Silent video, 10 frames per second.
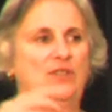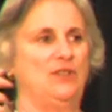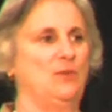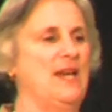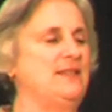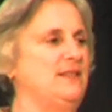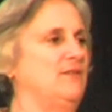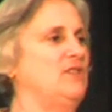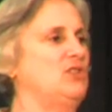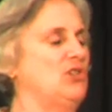to the rest
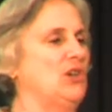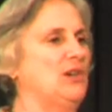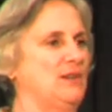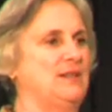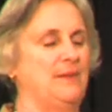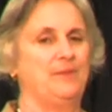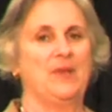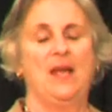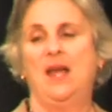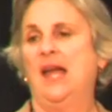of the shirt,
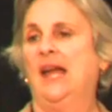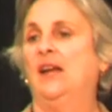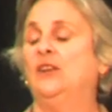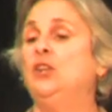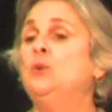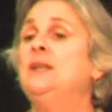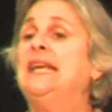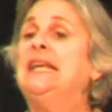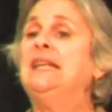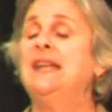you
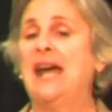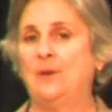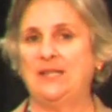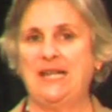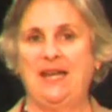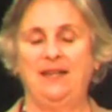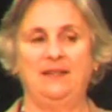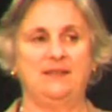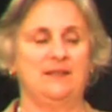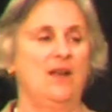need
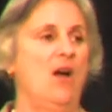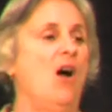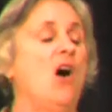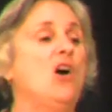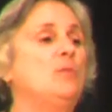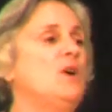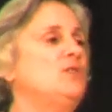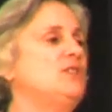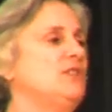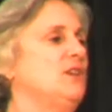nowadays
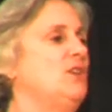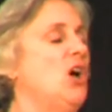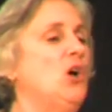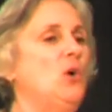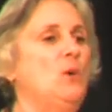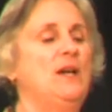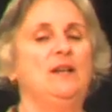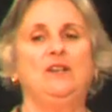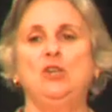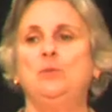almost no
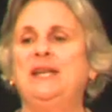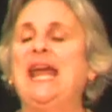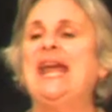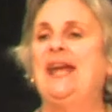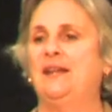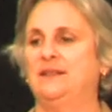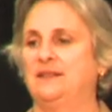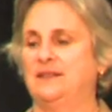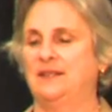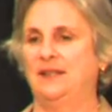human
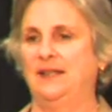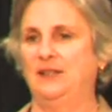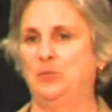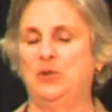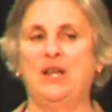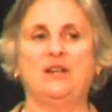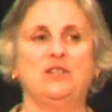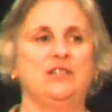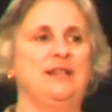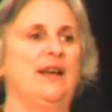hands in the
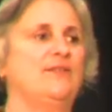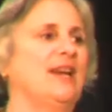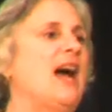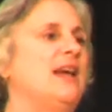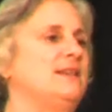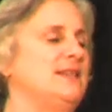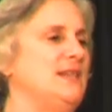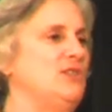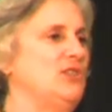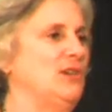production of a cotton
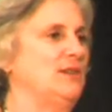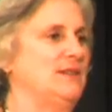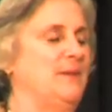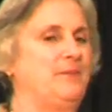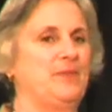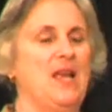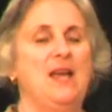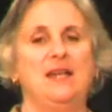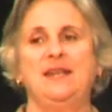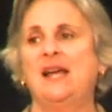t-shirt.
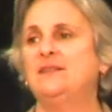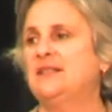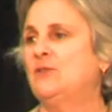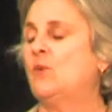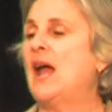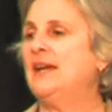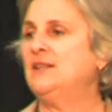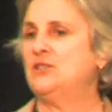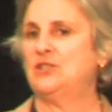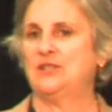Nelson
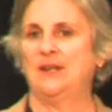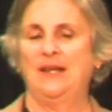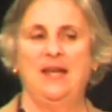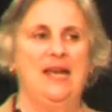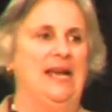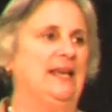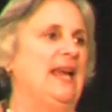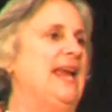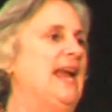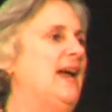Reinsch
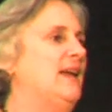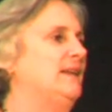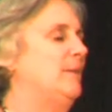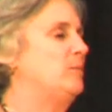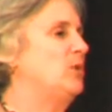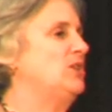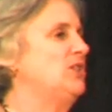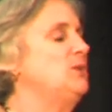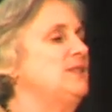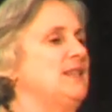can
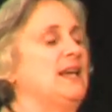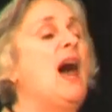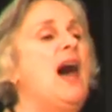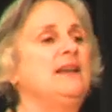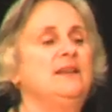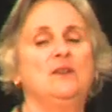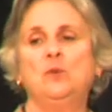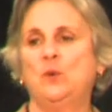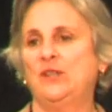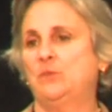produce the cotton
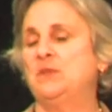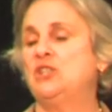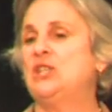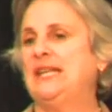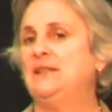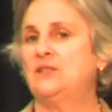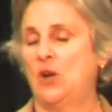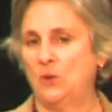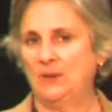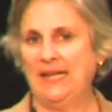with machines
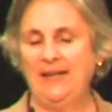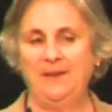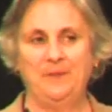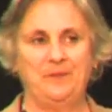only.